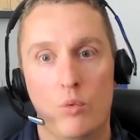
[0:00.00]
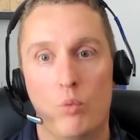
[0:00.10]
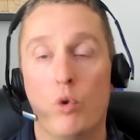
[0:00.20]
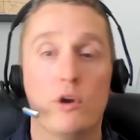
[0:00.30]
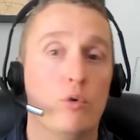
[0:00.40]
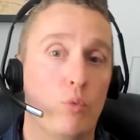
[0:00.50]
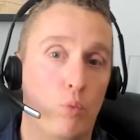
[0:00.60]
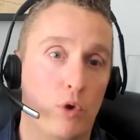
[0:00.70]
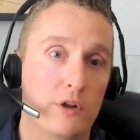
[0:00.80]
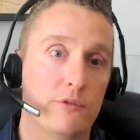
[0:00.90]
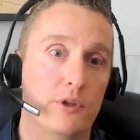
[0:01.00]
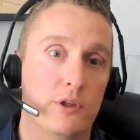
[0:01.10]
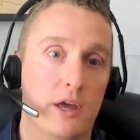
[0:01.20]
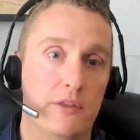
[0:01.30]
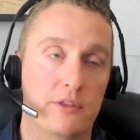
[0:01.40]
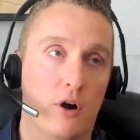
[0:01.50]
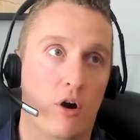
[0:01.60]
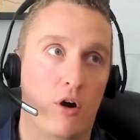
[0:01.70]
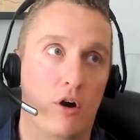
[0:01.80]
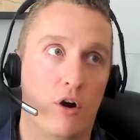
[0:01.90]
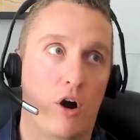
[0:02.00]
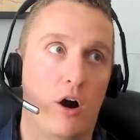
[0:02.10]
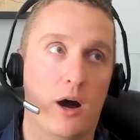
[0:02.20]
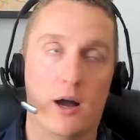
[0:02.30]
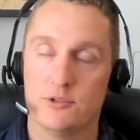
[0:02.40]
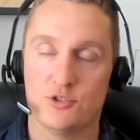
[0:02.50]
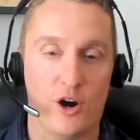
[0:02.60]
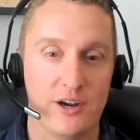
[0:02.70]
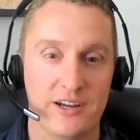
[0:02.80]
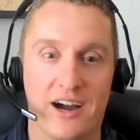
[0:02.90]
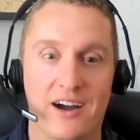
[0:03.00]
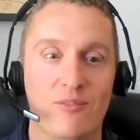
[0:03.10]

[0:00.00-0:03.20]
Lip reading: One of the and sorry,